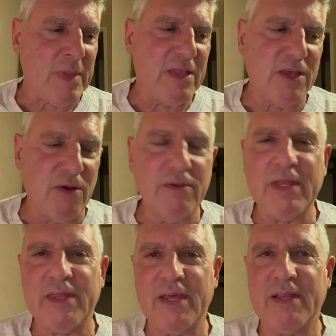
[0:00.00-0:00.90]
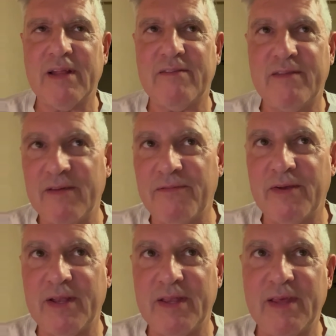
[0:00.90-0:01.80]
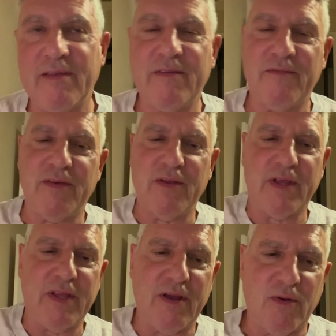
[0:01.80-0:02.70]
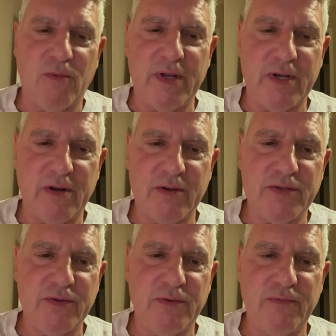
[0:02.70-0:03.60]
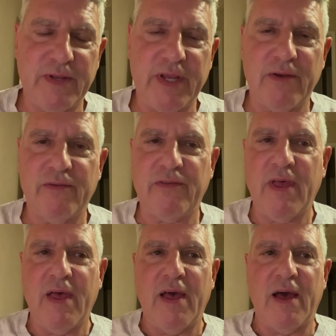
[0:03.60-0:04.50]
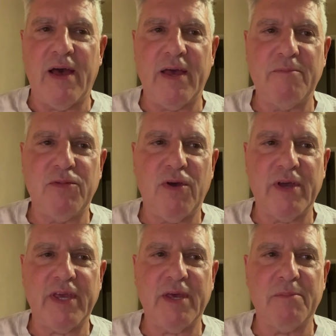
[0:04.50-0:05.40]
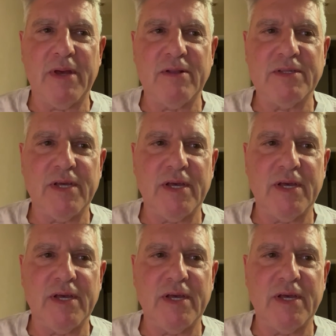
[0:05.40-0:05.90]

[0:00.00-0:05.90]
The only thing that's different in these, if you look at the Art 1 and Art 2 videos, I'm talking about